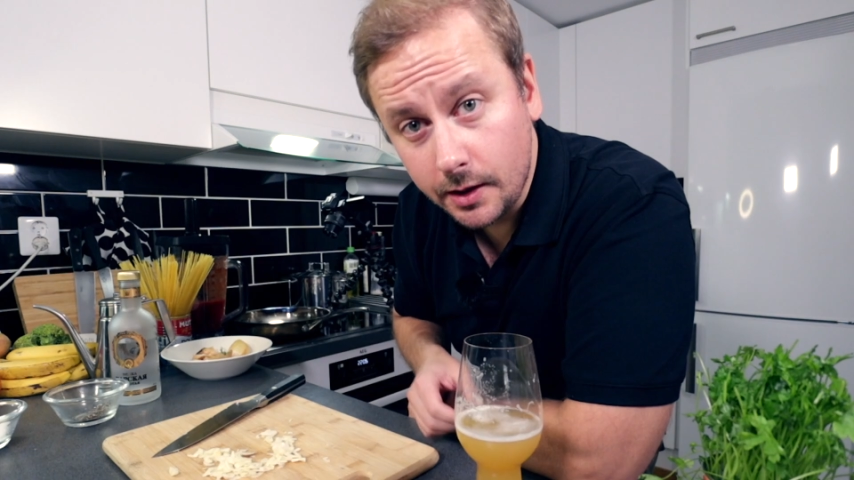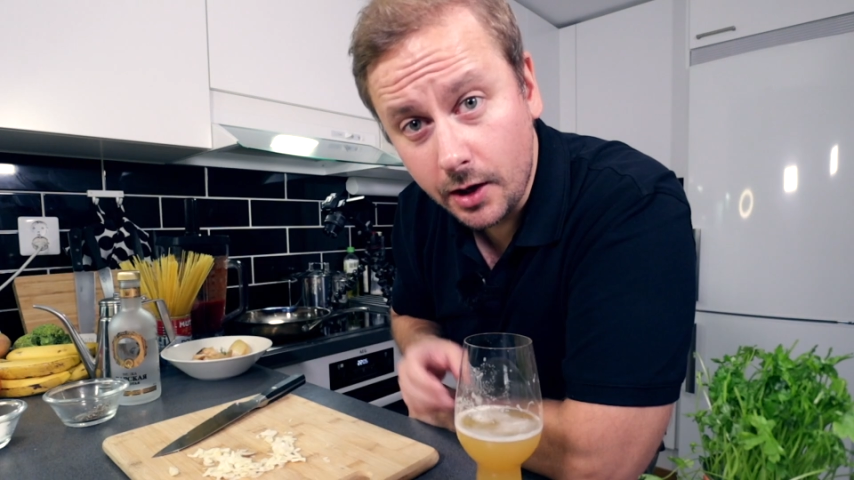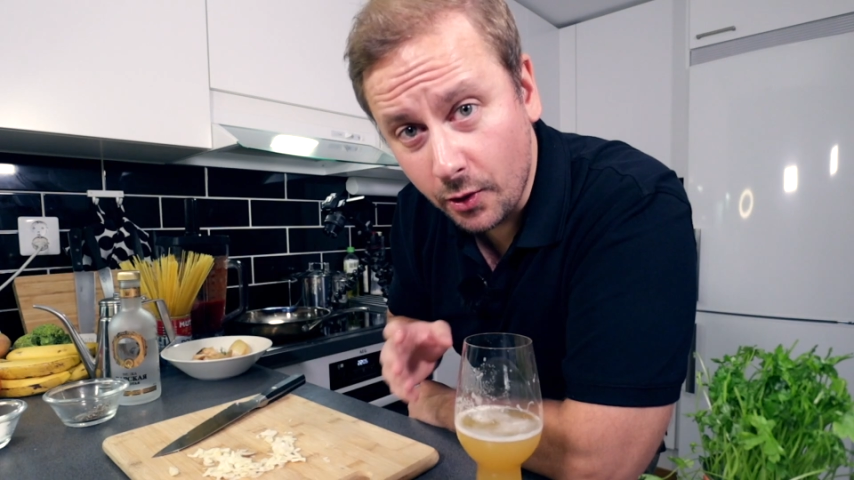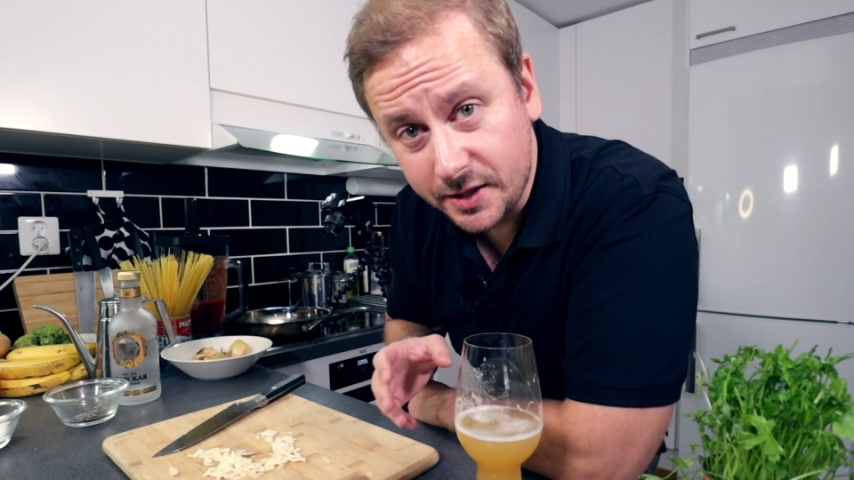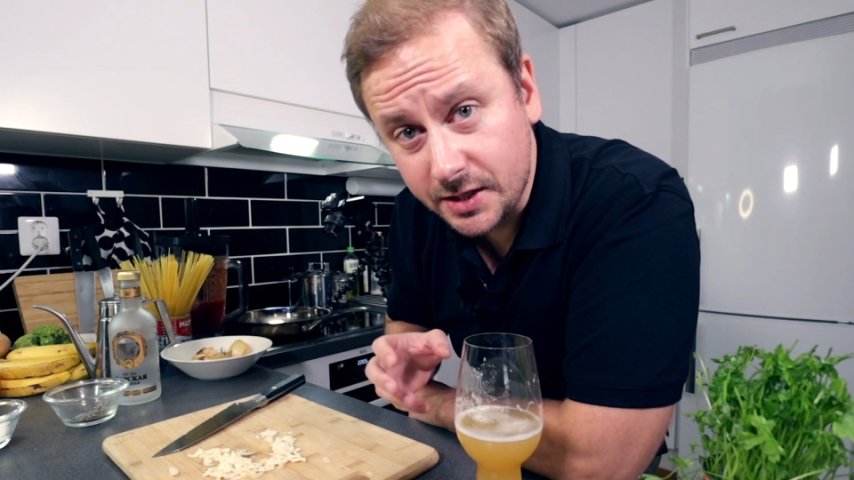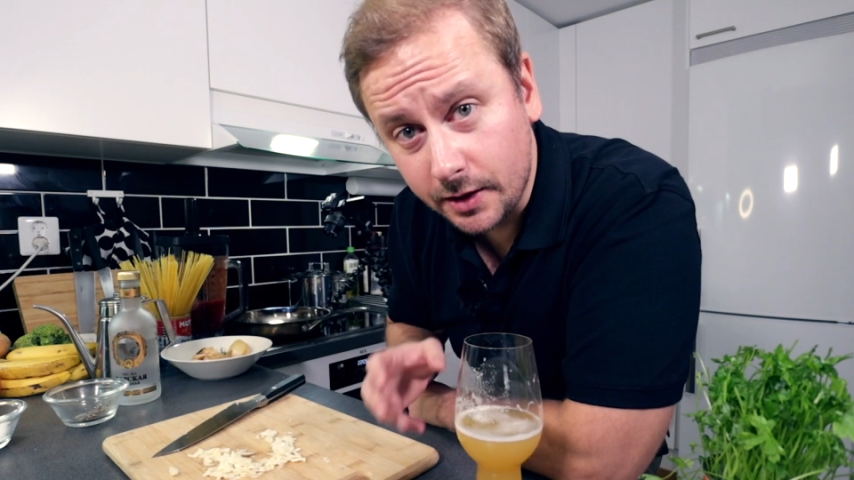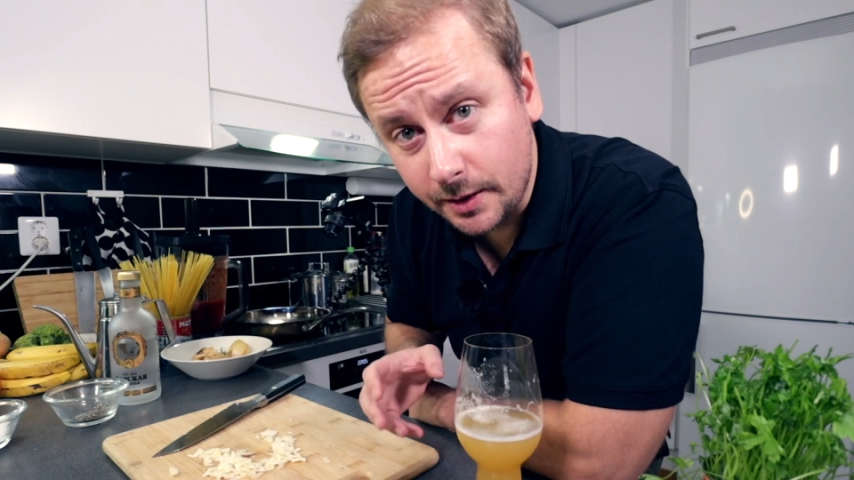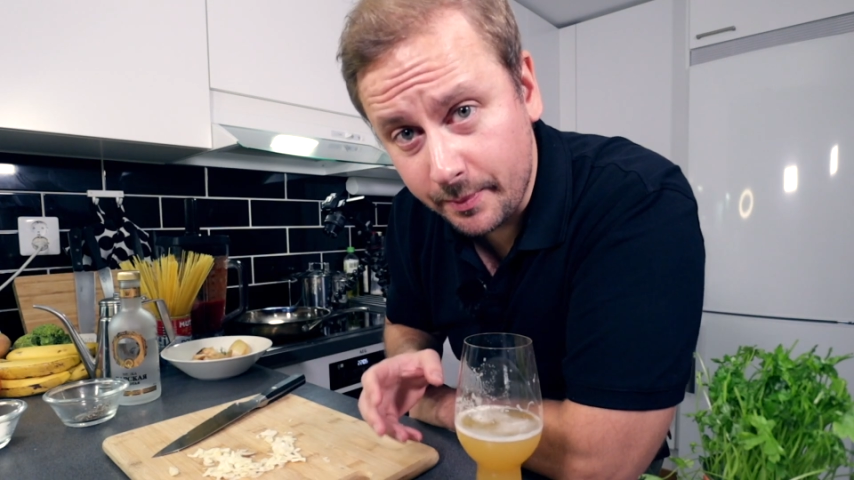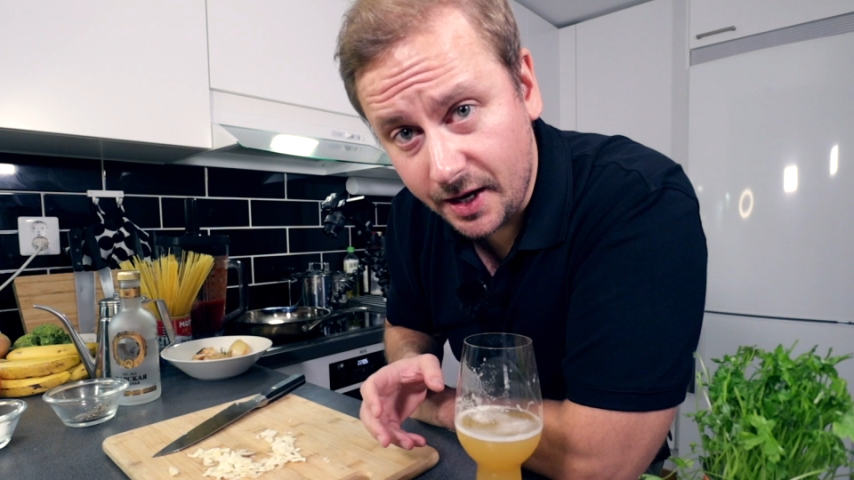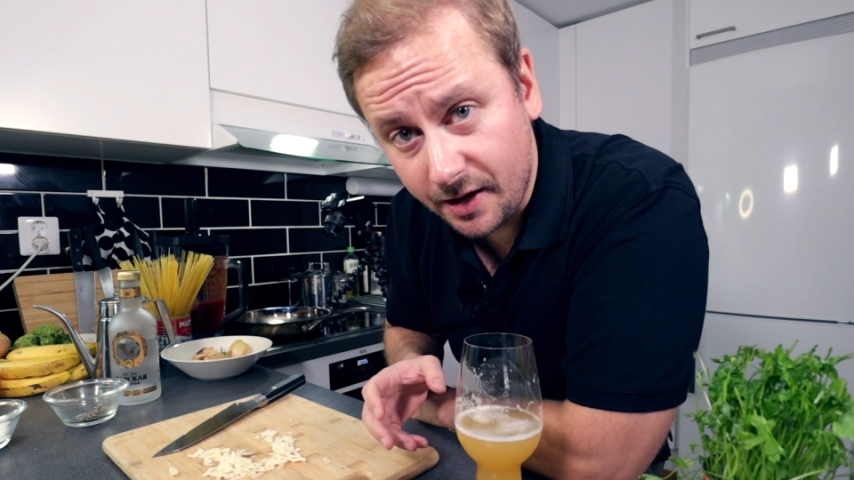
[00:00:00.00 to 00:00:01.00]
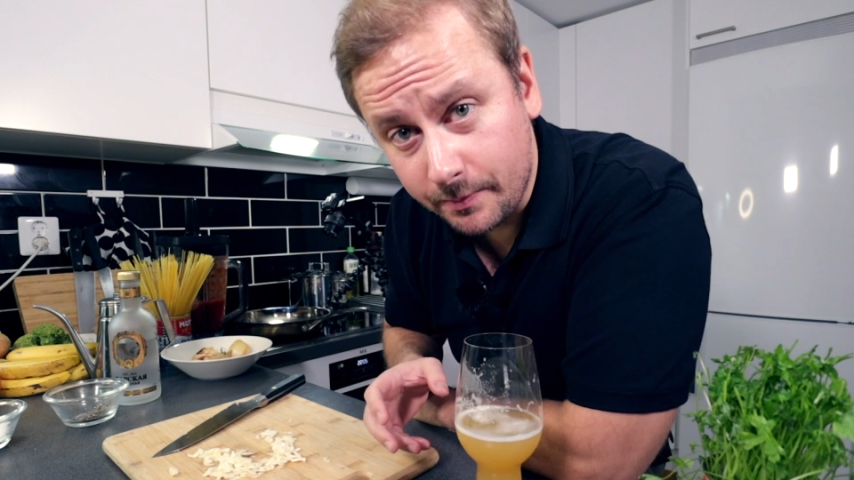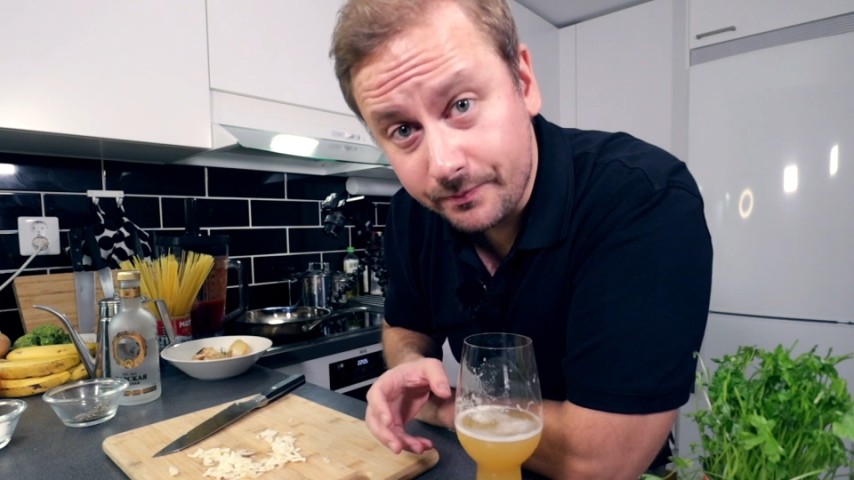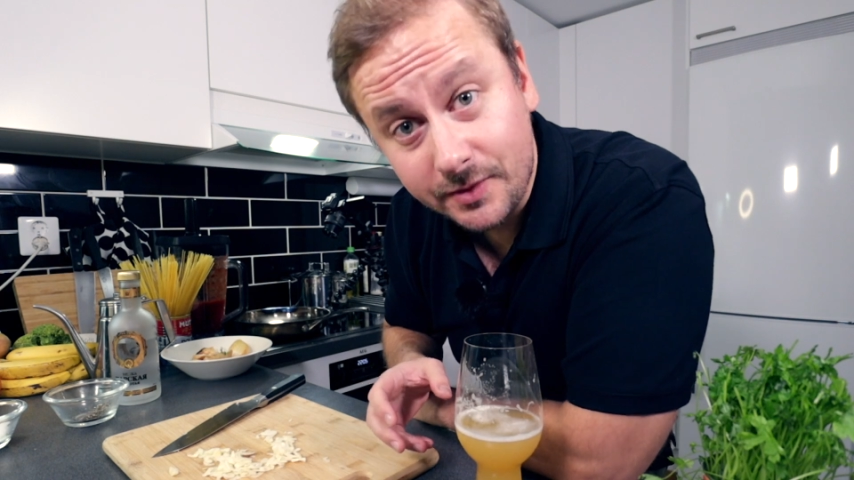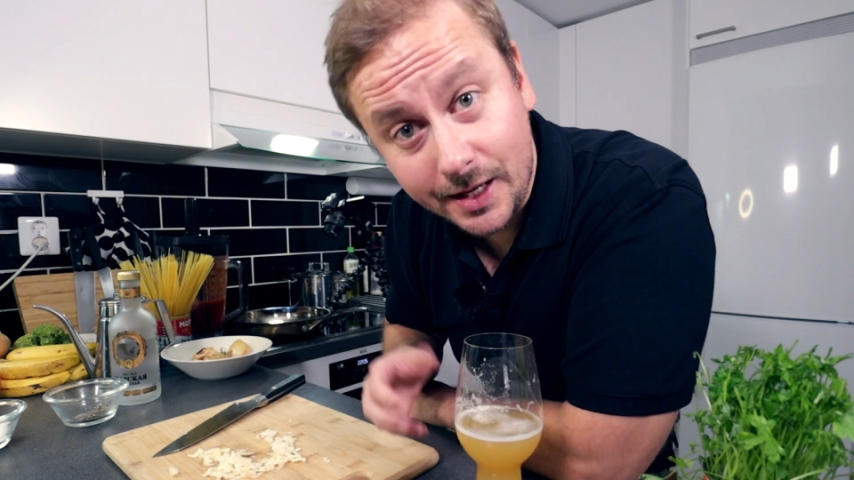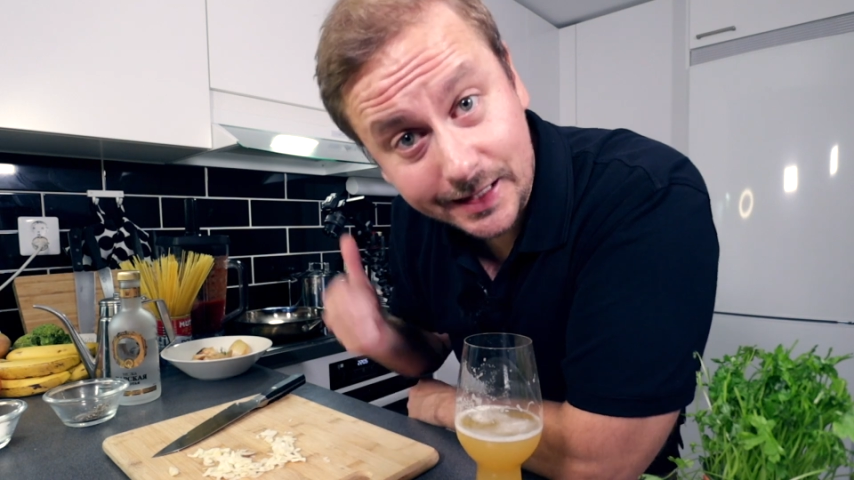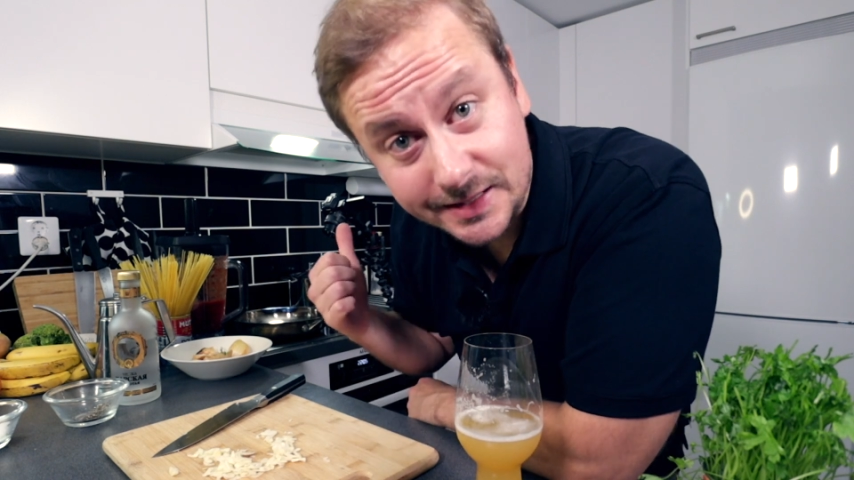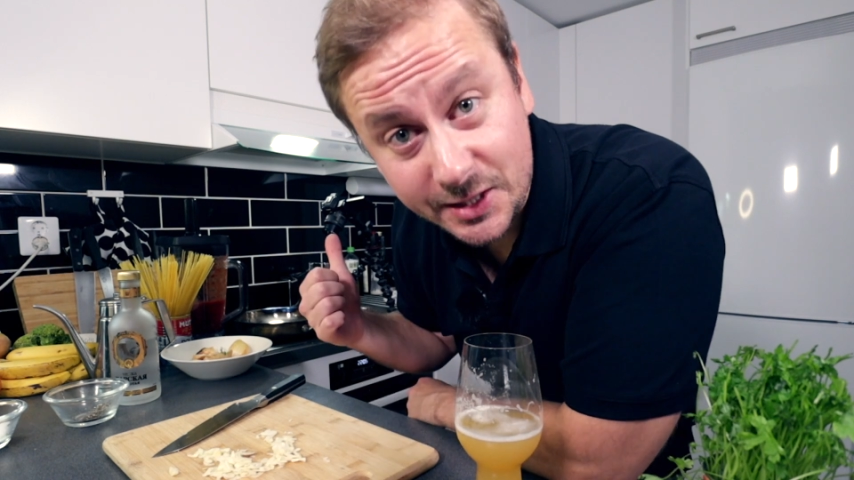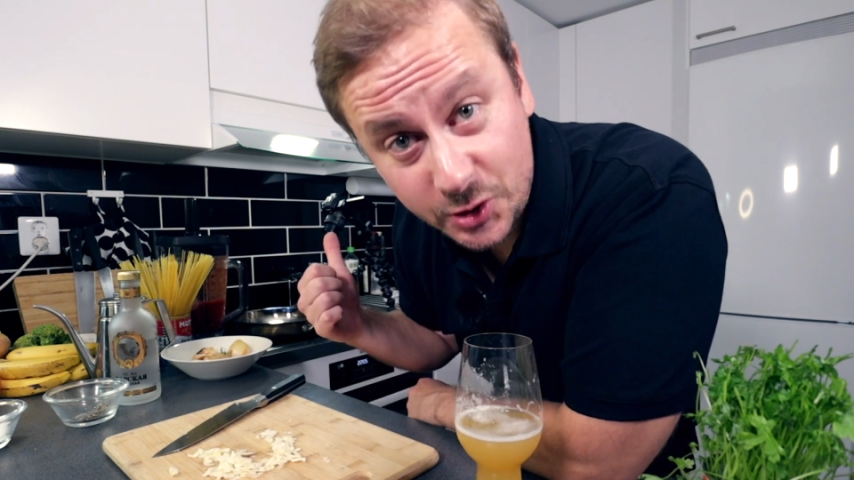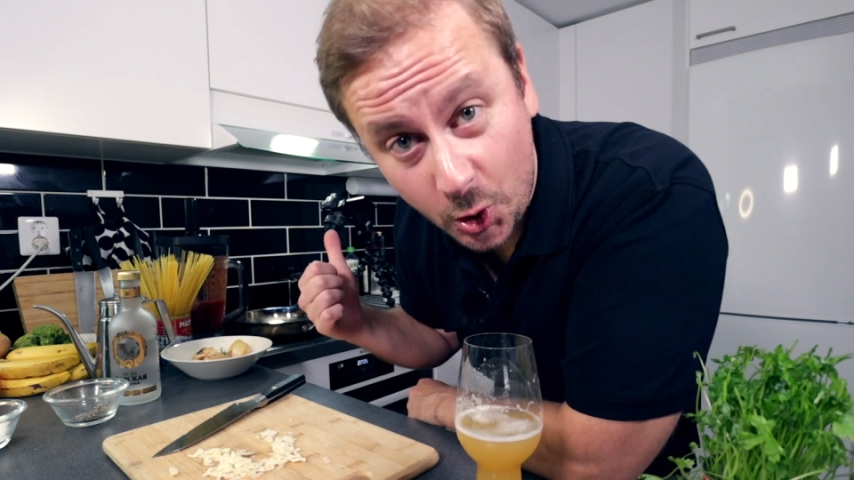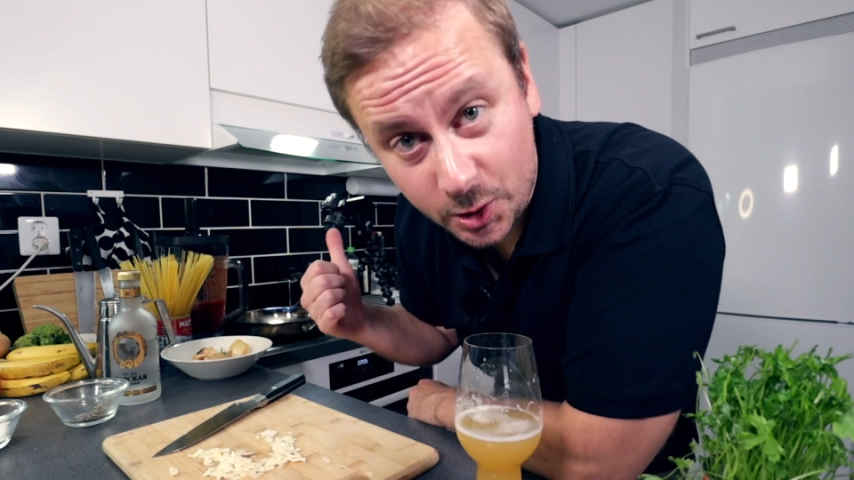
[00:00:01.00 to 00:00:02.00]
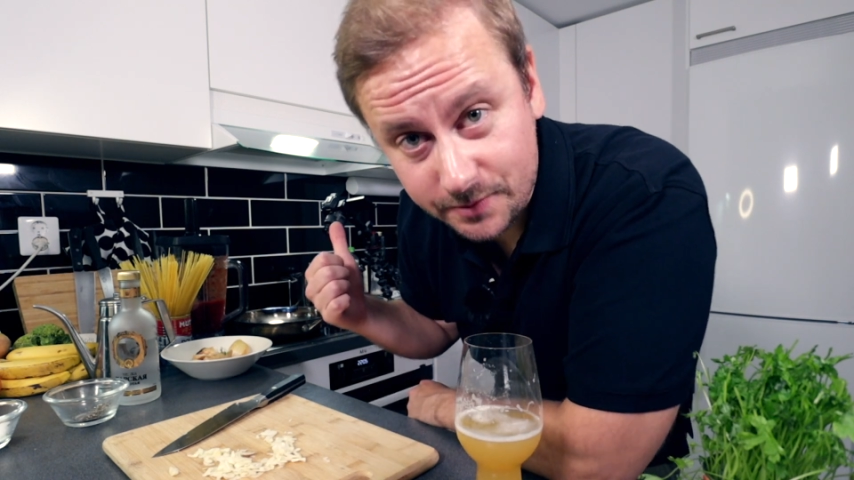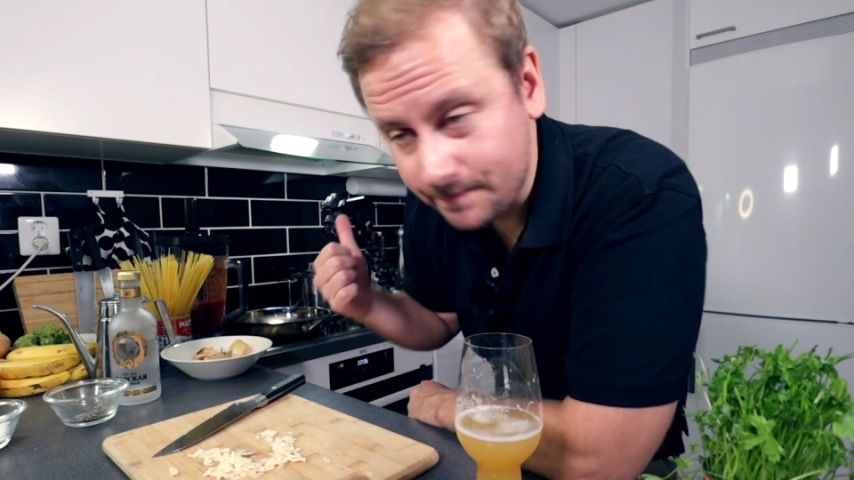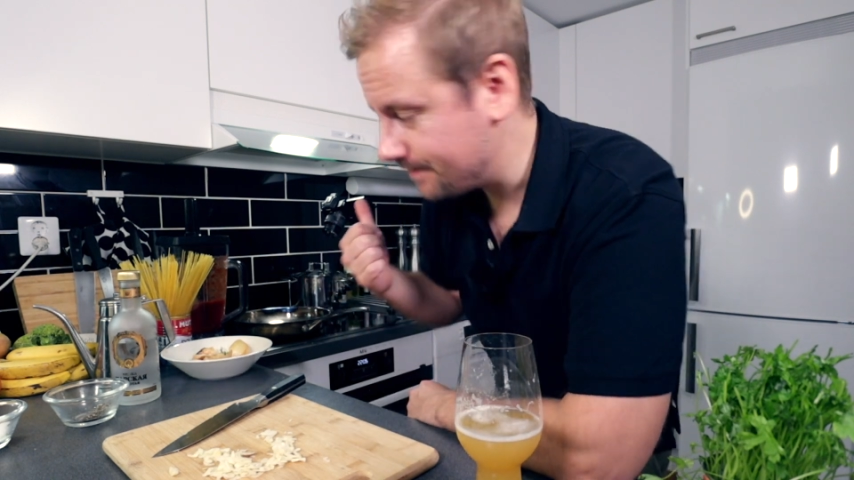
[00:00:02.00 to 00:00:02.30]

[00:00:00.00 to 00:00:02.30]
No, it's not the beer, it's the sauce.